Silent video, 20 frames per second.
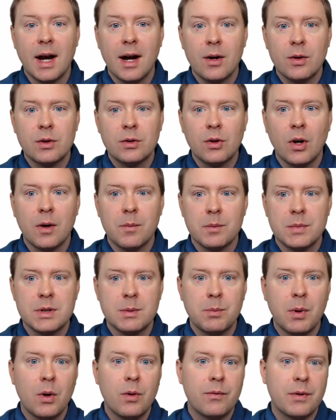outcomes
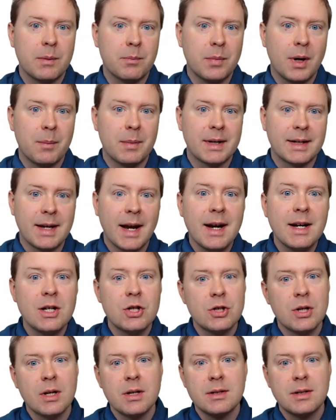both in
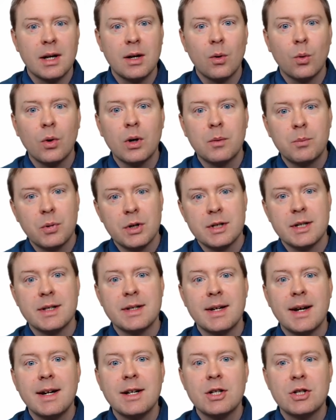publications and oral
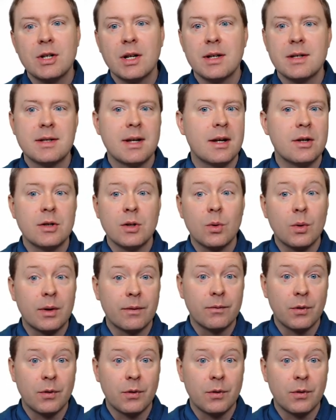presentations and during,